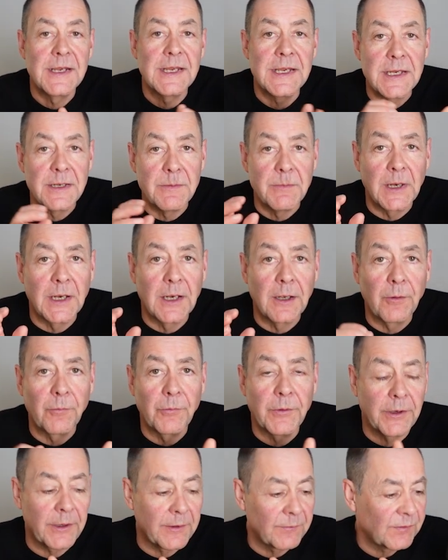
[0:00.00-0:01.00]
email
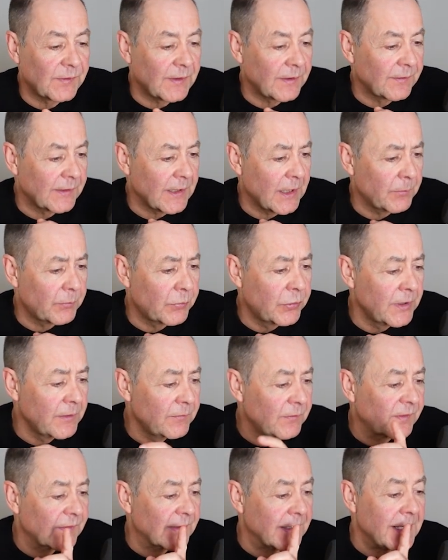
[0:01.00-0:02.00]
that I've sent out
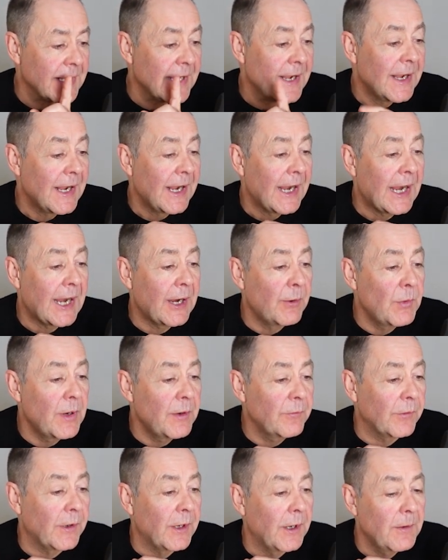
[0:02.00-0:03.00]
previously.
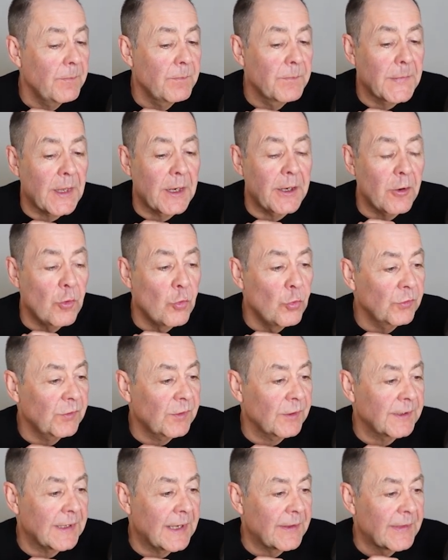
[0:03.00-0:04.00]
However, I
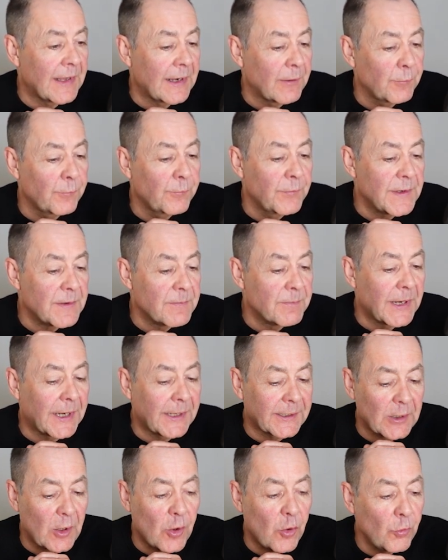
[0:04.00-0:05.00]
also get that
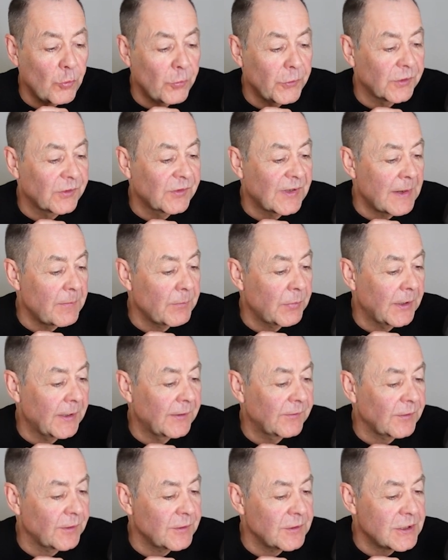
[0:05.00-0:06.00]
feedback on the
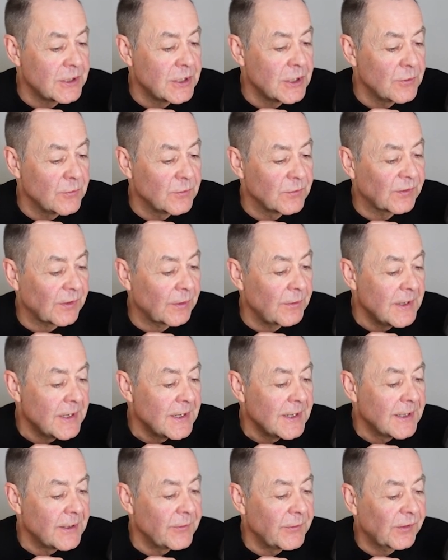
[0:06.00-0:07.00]
templates I'd use. So
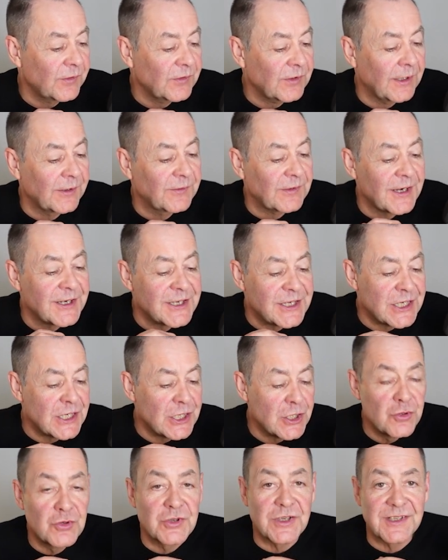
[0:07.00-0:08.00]
in this case, I'd
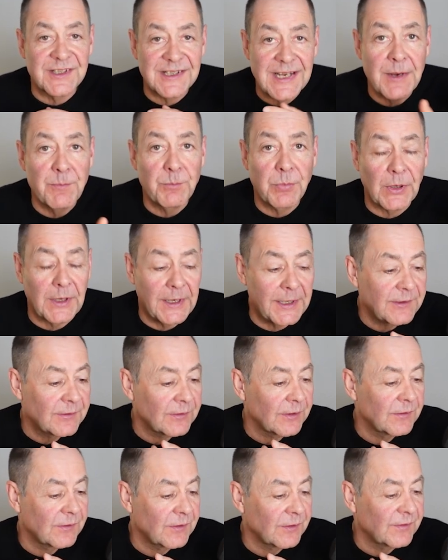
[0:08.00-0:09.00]
used a template
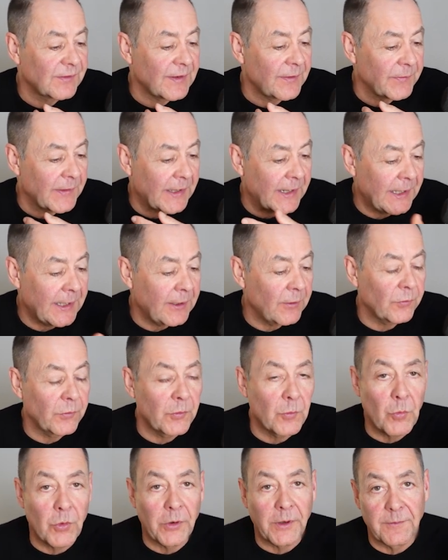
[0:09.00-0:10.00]
to send that out,
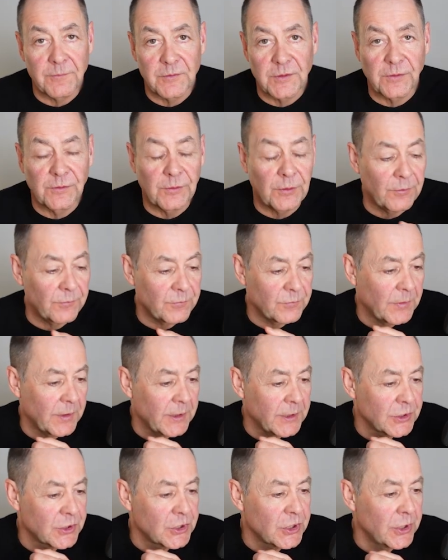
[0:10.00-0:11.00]
the one I've just sort
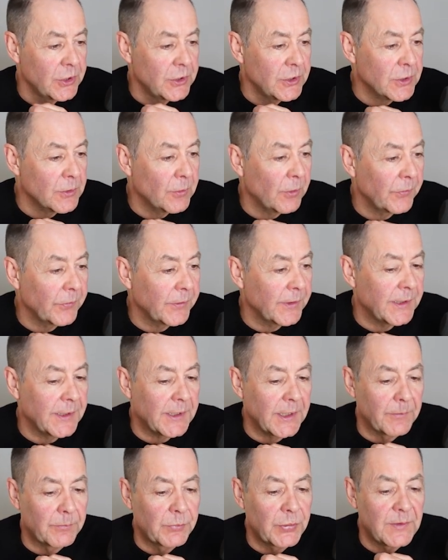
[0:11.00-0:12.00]
of shown you on
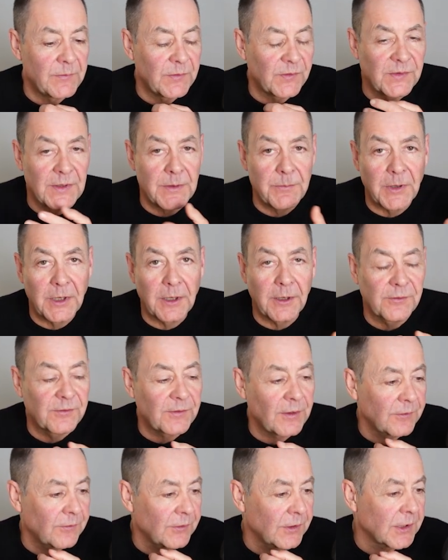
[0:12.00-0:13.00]
the previous email I
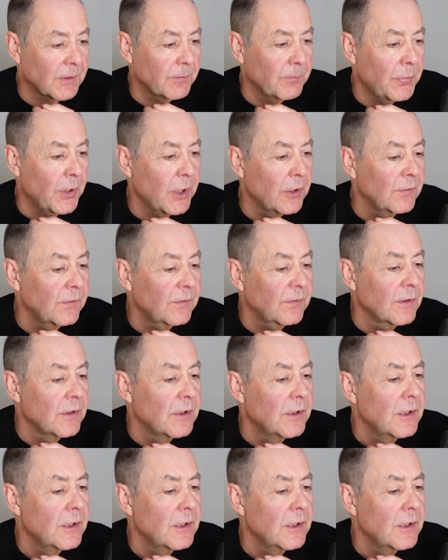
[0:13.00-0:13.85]
started to compose.